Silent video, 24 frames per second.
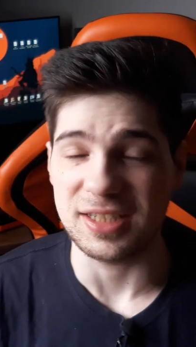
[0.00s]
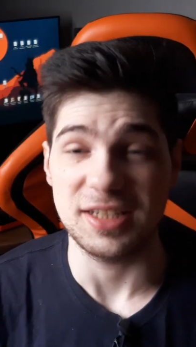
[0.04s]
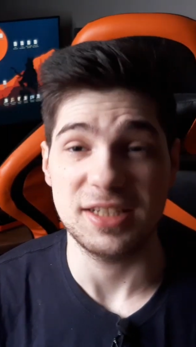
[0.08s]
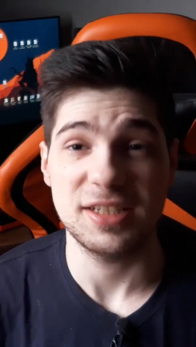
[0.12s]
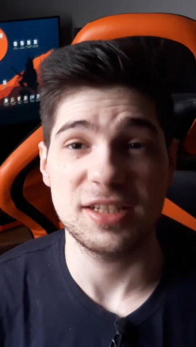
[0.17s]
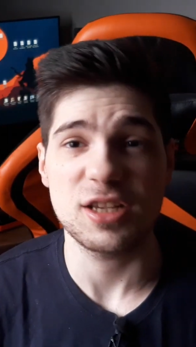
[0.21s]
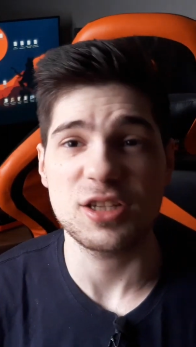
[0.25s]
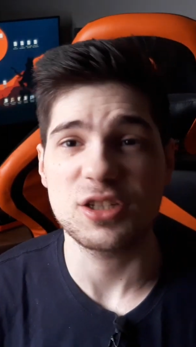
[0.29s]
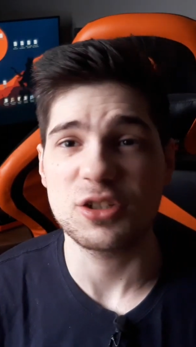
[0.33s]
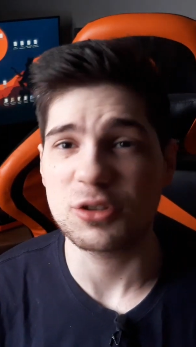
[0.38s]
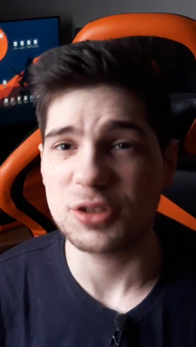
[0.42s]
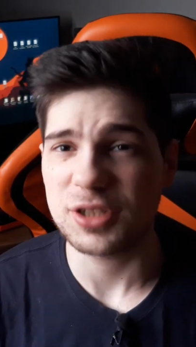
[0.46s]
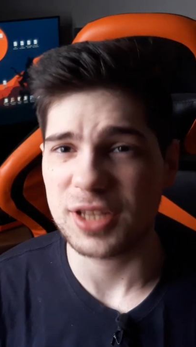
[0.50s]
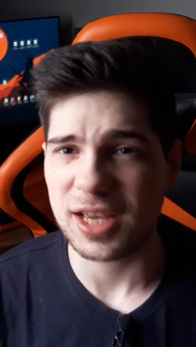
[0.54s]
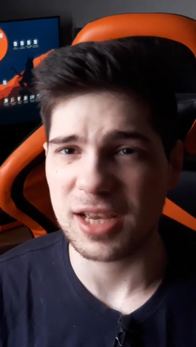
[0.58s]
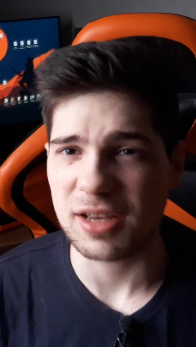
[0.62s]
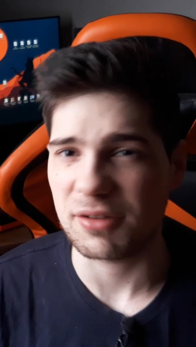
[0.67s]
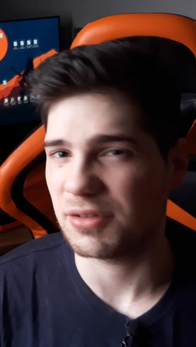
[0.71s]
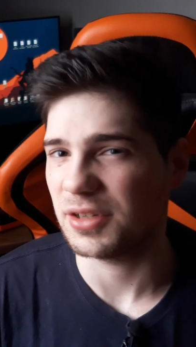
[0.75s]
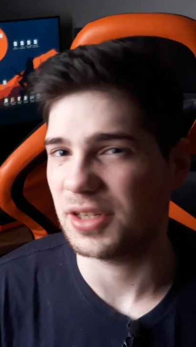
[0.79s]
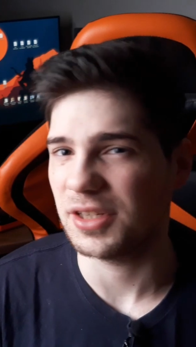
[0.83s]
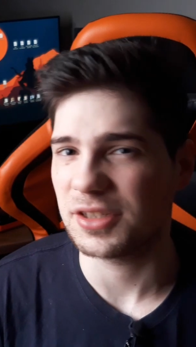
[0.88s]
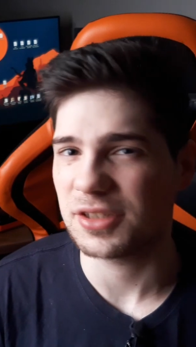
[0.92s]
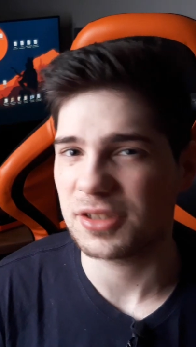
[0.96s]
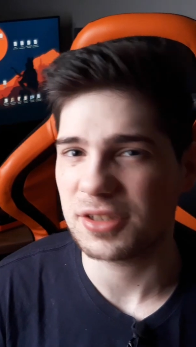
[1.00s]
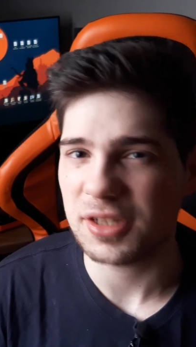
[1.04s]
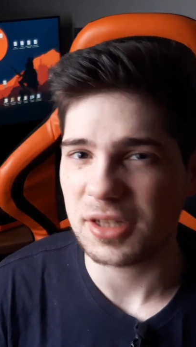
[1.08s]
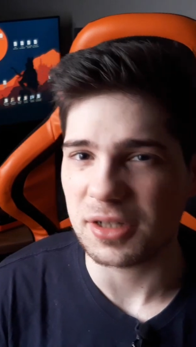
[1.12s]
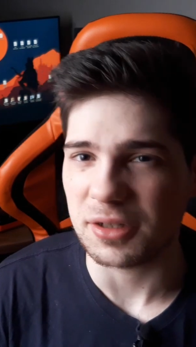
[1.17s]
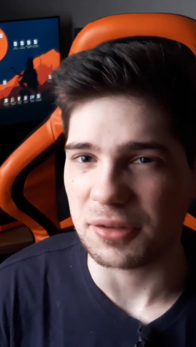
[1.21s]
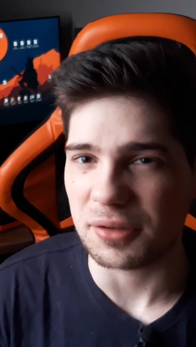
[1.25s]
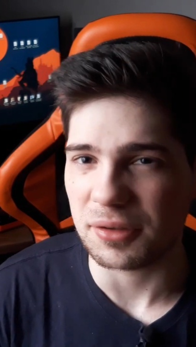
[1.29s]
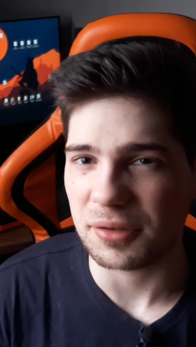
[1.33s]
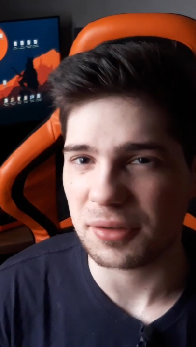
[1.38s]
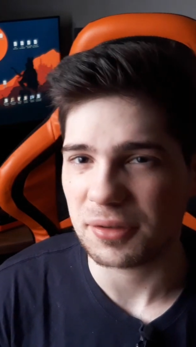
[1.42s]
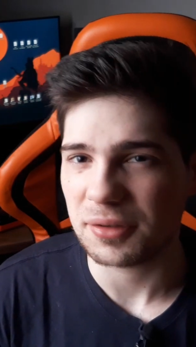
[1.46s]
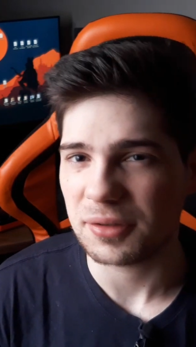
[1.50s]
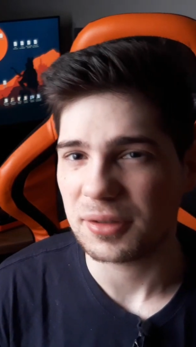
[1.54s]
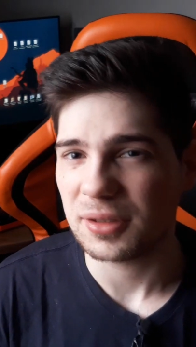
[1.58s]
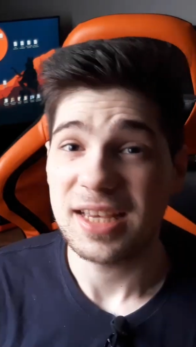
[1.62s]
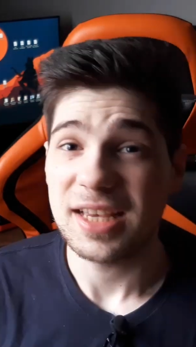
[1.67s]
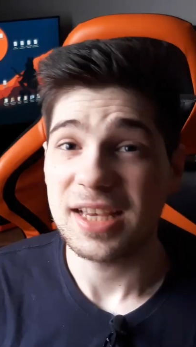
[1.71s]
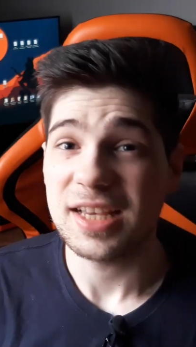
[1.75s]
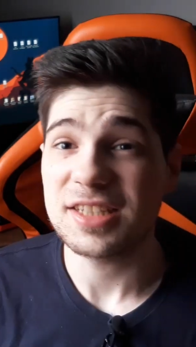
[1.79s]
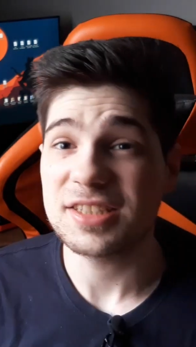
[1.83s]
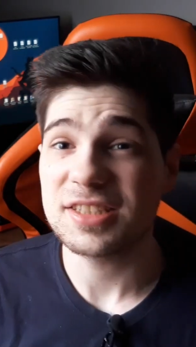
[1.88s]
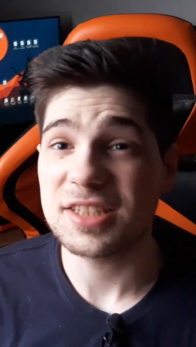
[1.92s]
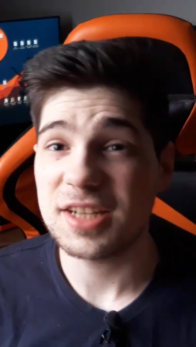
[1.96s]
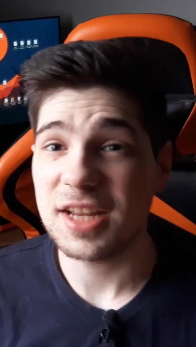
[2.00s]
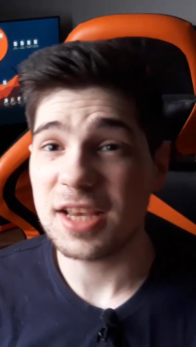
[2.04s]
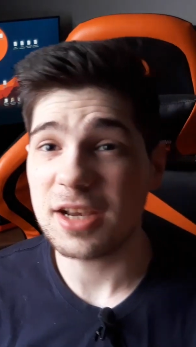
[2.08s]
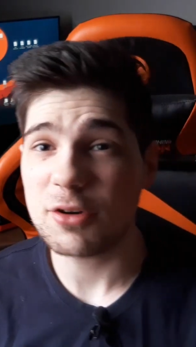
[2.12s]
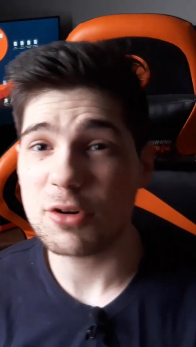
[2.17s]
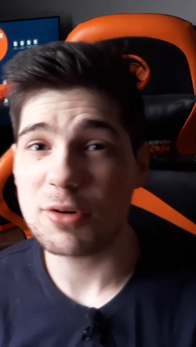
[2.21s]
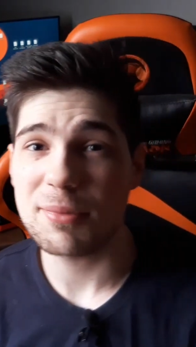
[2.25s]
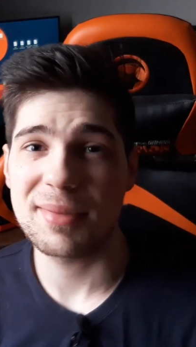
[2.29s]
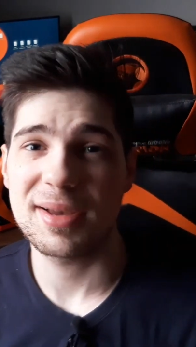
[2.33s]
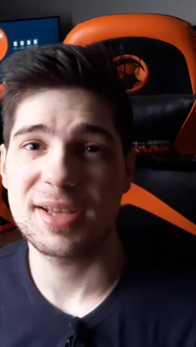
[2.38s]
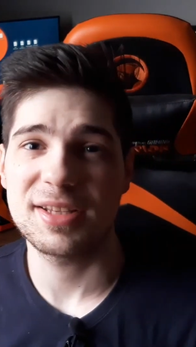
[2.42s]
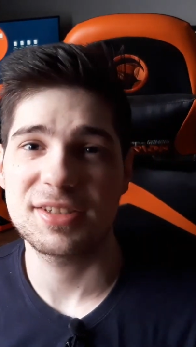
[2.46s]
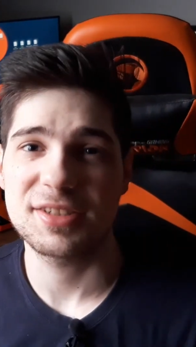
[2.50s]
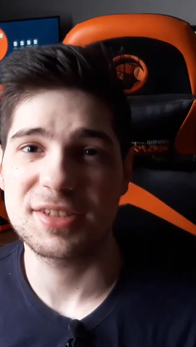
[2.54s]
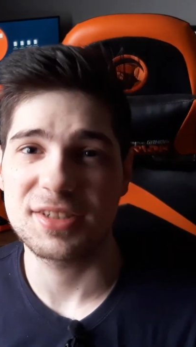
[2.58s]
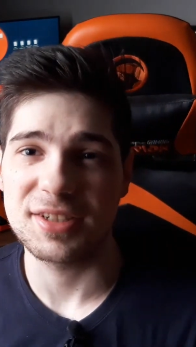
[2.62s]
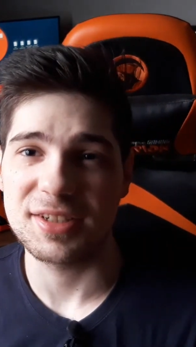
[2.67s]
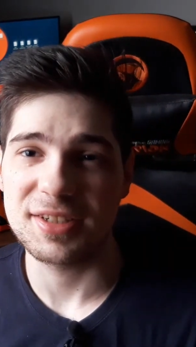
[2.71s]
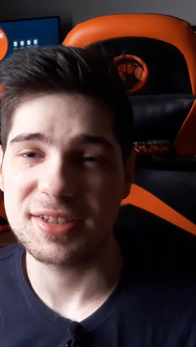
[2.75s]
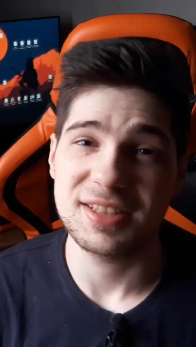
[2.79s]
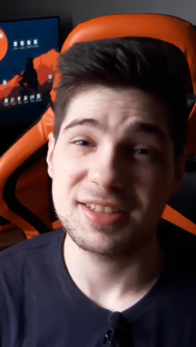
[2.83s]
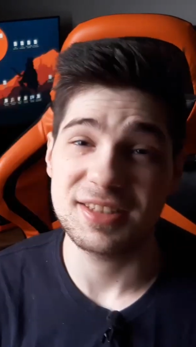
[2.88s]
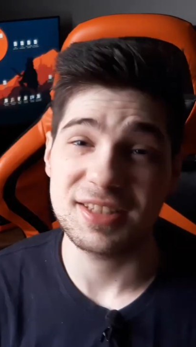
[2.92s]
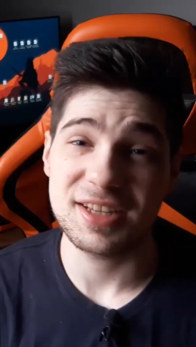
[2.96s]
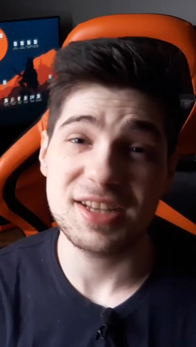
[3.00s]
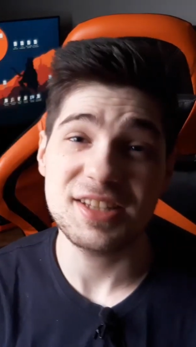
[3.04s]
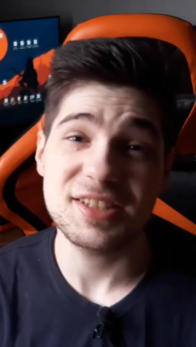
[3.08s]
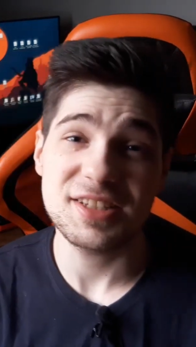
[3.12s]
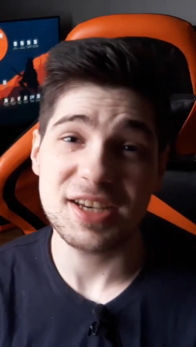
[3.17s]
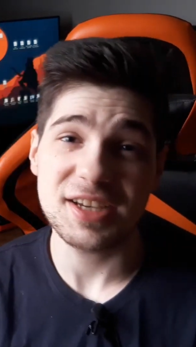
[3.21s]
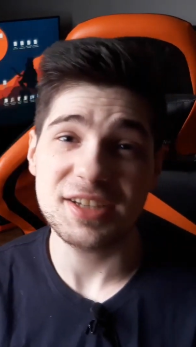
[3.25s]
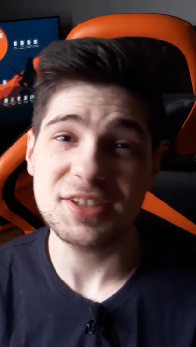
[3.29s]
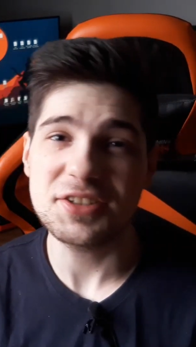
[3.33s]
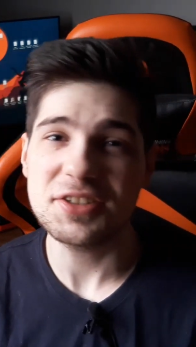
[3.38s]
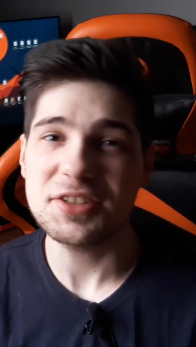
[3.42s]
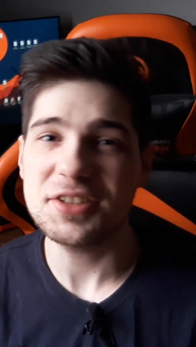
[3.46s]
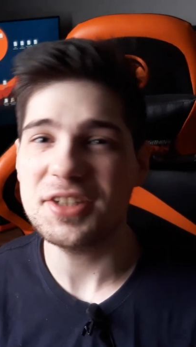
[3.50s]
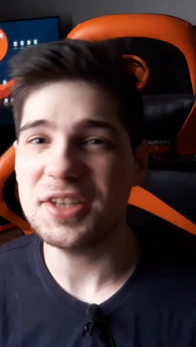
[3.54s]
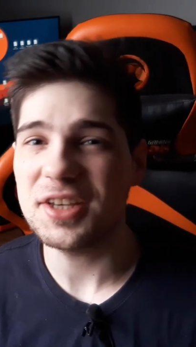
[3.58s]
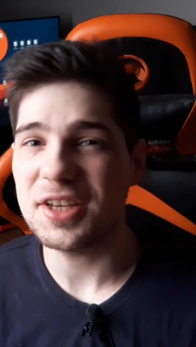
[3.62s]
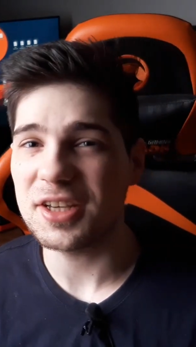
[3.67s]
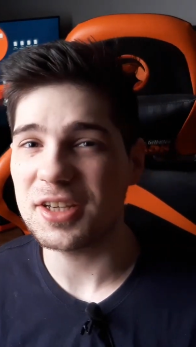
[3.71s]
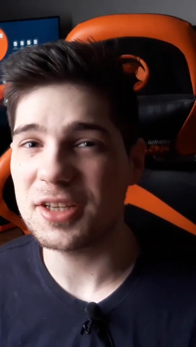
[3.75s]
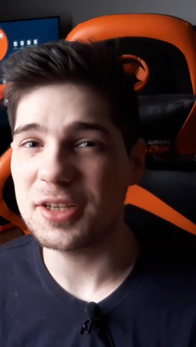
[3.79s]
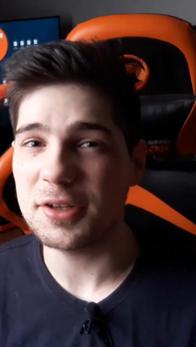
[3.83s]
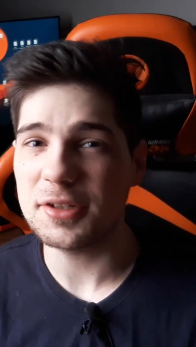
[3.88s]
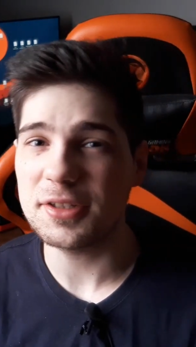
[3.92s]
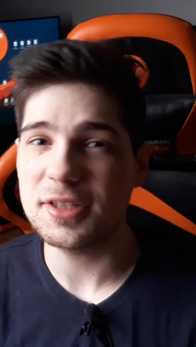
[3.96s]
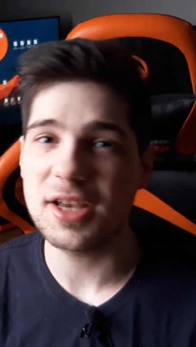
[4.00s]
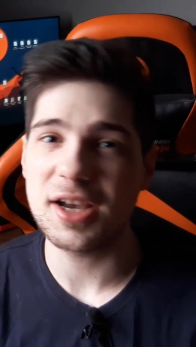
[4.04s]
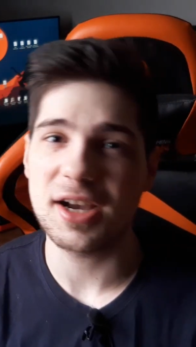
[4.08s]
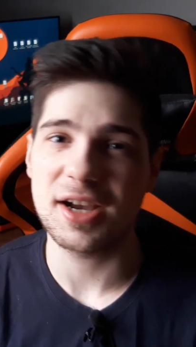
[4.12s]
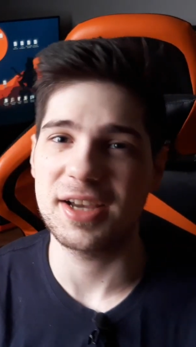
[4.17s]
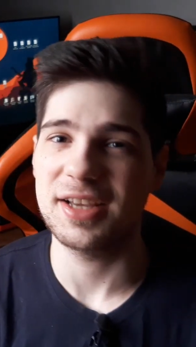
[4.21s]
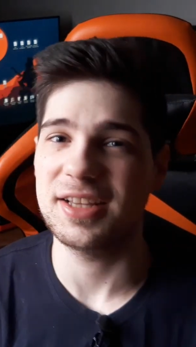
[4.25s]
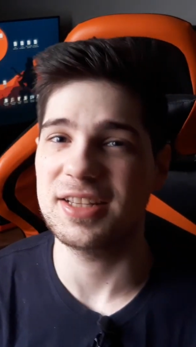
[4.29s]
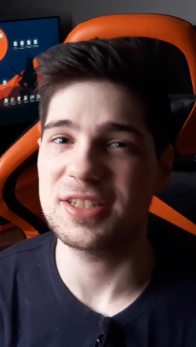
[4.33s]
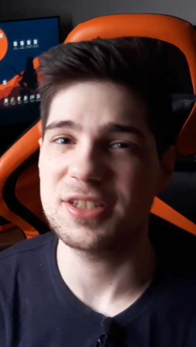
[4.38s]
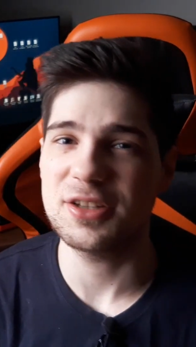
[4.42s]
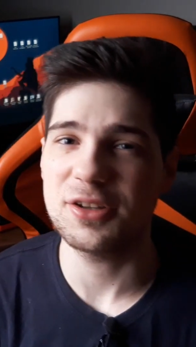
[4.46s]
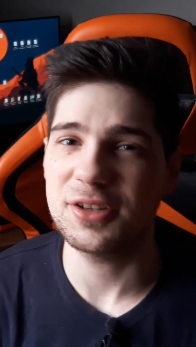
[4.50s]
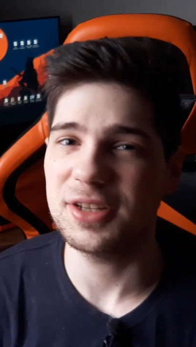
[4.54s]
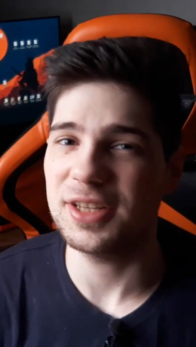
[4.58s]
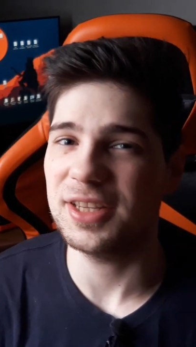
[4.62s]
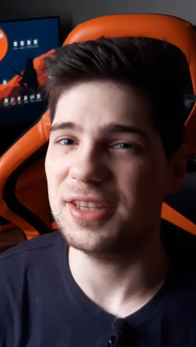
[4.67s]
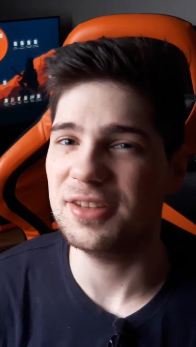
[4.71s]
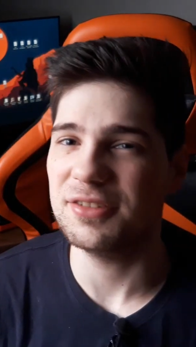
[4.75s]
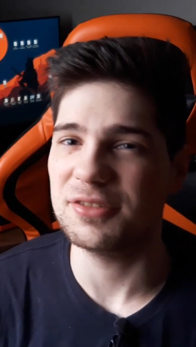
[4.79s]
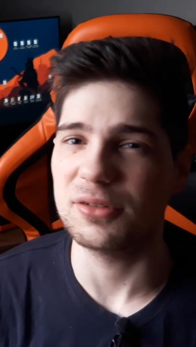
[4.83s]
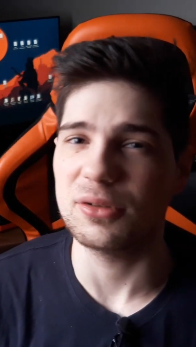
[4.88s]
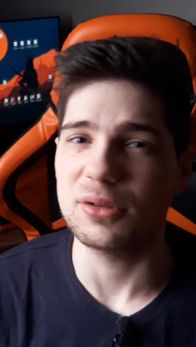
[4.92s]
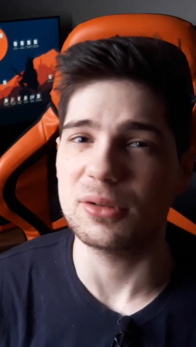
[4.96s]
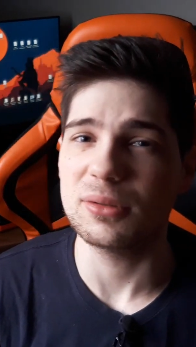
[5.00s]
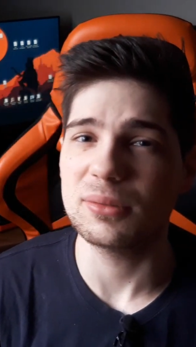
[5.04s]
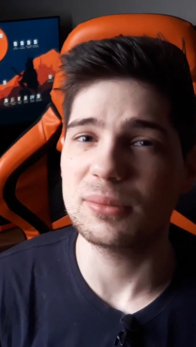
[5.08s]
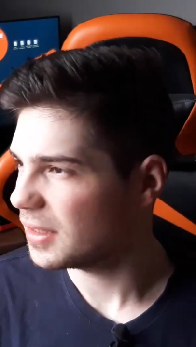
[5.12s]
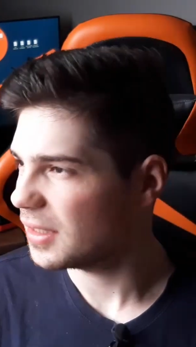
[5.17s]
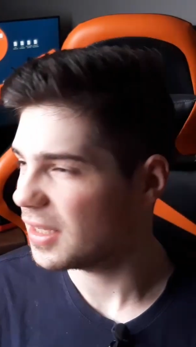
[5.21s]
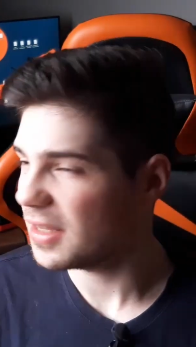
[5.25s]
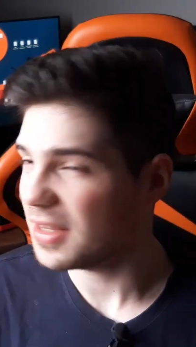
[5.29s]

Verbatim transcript: does not have any stealth It's the necromancer that is actually a good guy, is not evil.